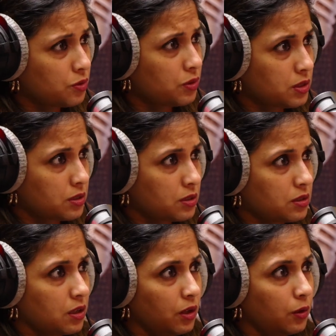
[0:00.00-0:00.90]
to
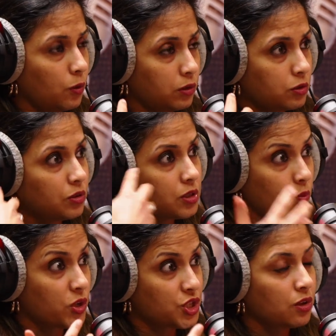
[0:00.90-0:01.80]
this, to this
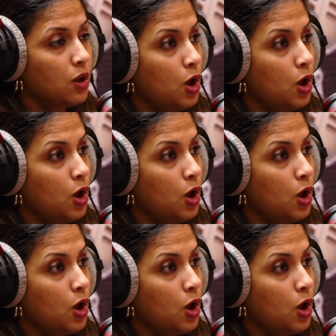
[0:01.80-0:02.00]
vision,